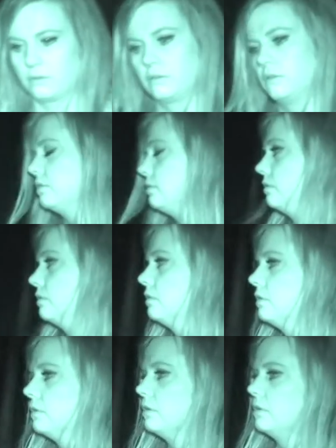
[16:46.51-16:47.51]

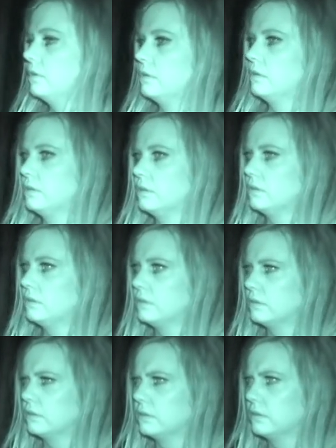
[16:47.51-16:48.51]

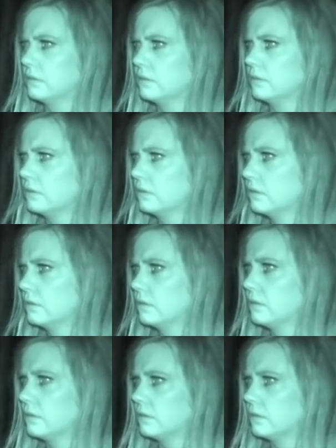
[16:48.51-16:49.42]
[no speech]